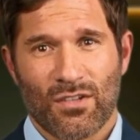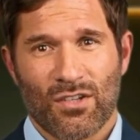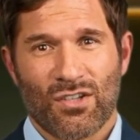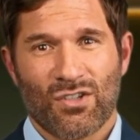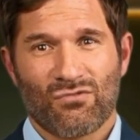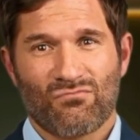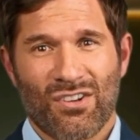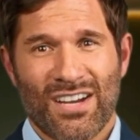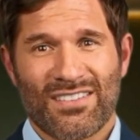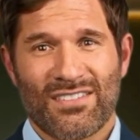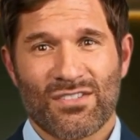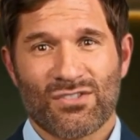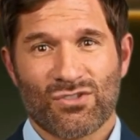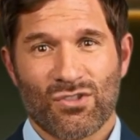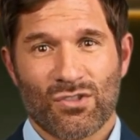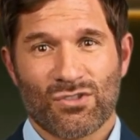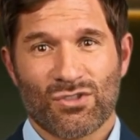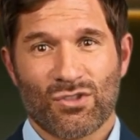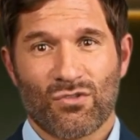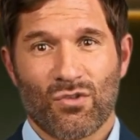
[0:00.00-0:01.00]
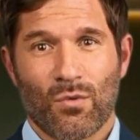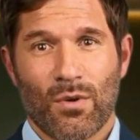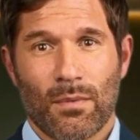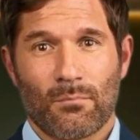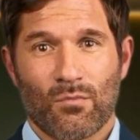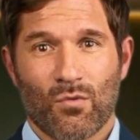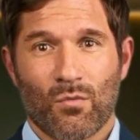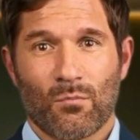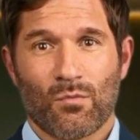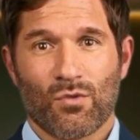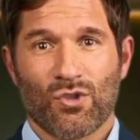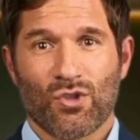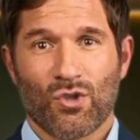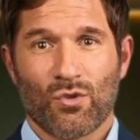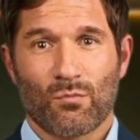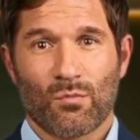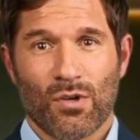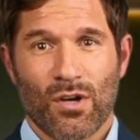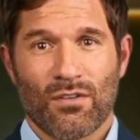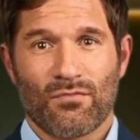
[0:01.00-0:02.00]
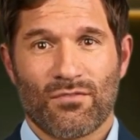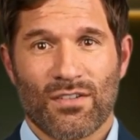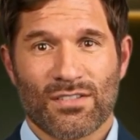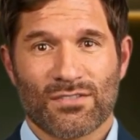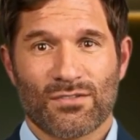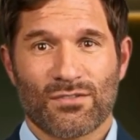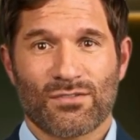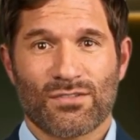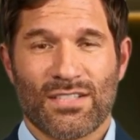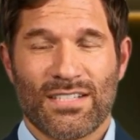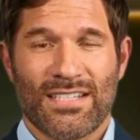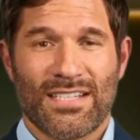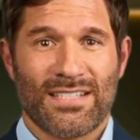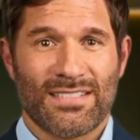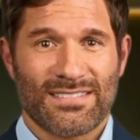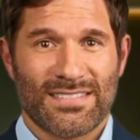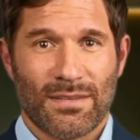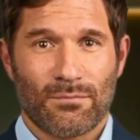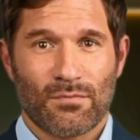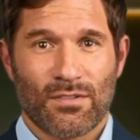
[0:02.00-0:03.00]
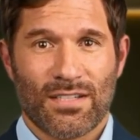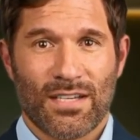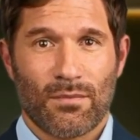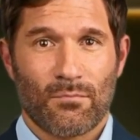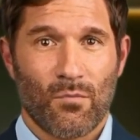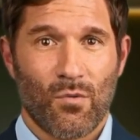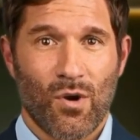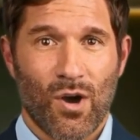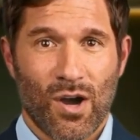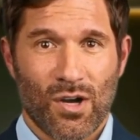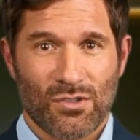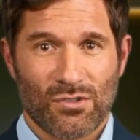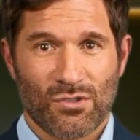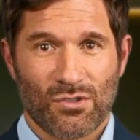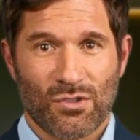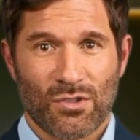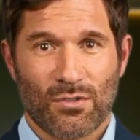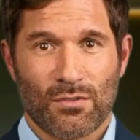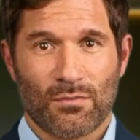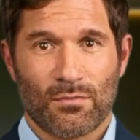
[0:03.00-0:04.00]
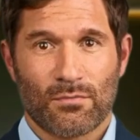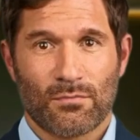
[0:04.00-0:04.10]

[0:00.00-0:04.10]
The retina starts to grow abnormal new blood vessels in an attempt to get more oxygen.